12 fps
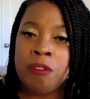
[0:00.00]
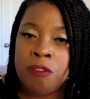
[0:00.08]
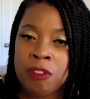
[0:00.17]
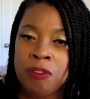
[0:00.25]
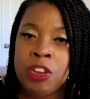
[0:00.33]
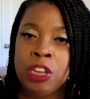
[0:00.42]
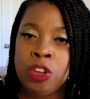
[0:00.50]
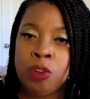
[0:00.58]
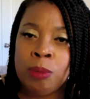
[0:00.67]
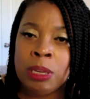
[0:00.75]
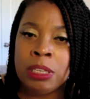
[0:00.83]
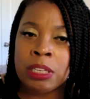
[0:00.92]
50
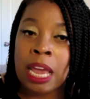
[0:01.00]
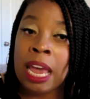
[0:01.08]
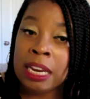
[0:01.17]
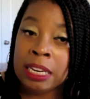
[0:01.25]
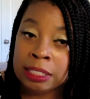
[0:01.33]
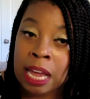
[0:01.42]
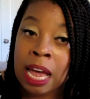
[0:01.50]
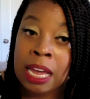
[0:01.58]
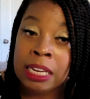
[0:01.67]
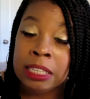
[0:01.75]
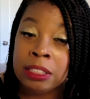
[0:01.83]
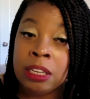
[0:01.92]
cubits, and its
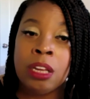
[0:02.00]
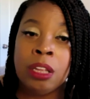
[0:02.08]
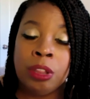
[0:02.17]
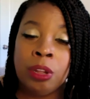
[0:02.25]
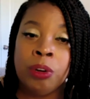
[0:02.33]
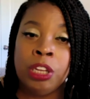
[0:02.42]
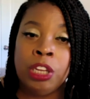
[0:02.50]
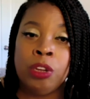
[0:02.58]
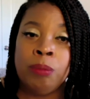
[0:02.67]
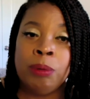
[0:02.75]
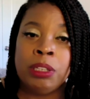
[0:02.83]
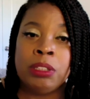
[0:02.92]
height, 30
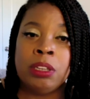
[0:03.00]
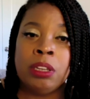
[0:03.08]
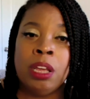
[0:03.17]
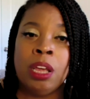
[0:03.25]
cubits.